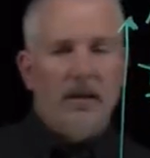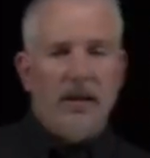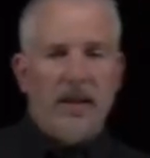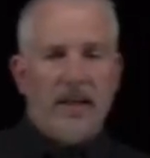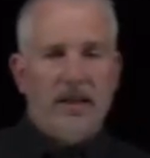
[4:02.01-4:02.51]

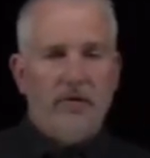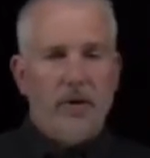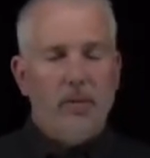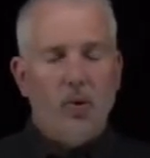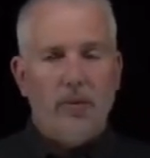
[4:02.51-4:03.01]
The activity
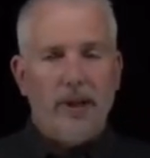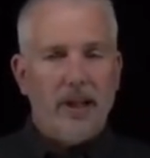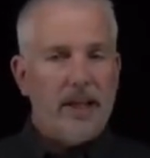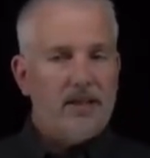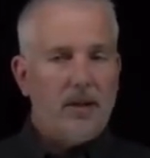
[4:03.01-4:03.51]
will be
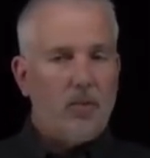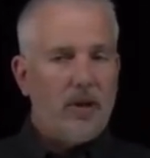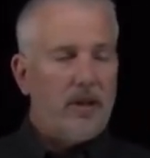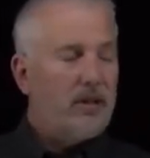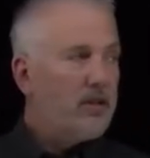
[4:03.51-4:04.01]
less than 1
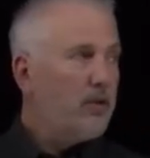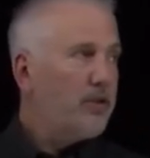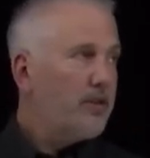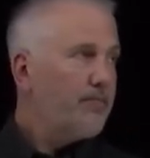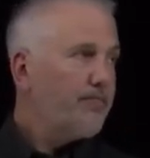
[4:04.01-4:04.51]
in a solution.